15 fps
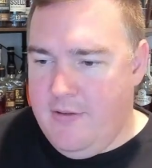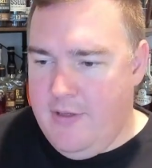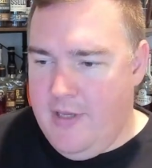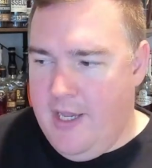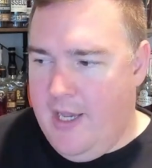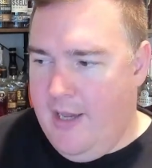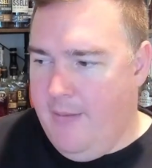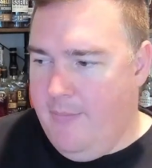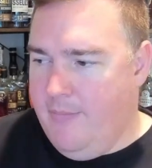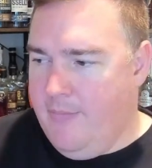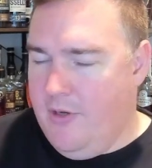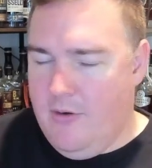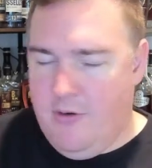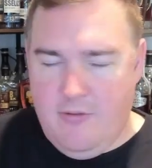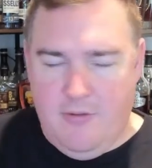
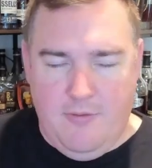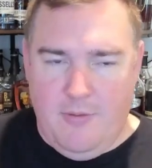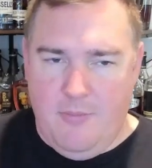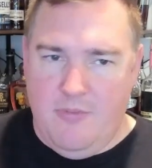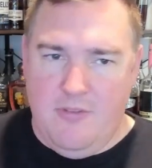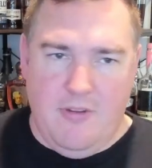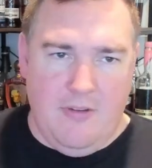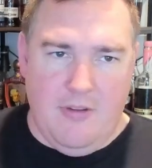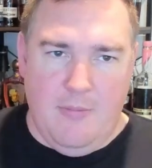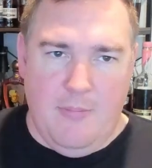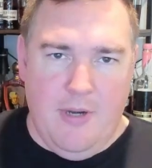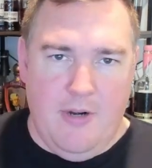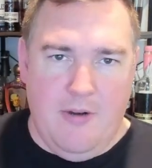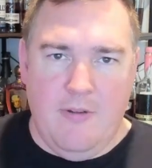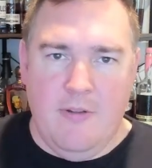Because if something sits in a
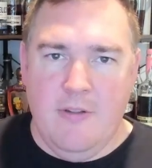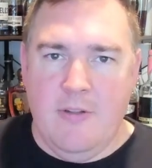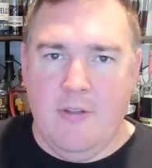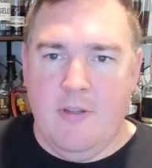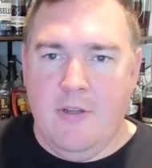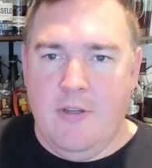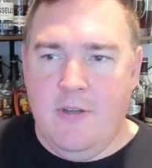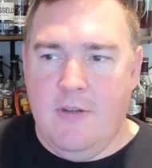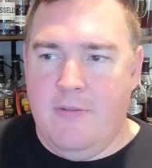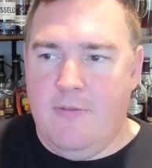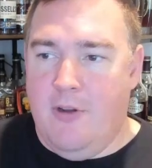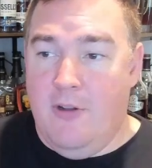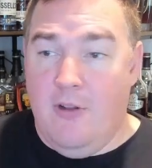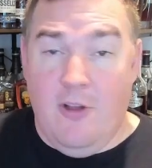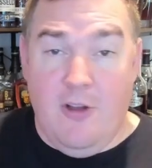barrel for a
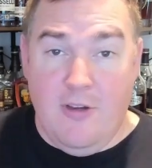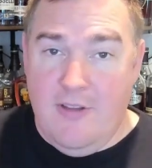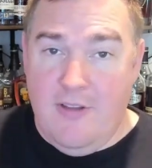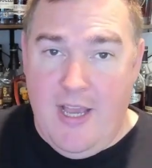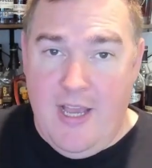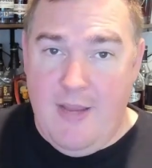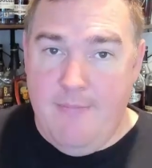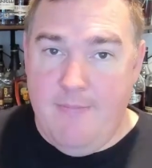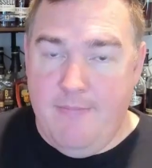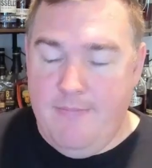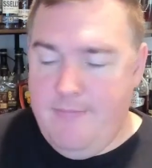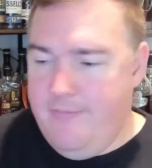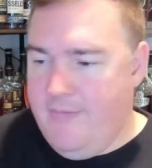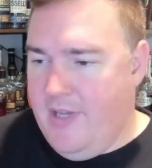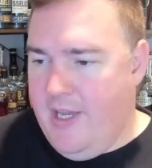long time,
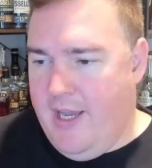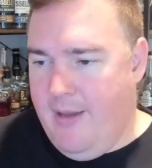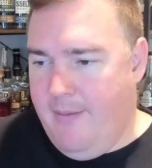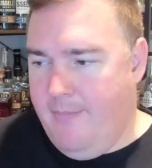I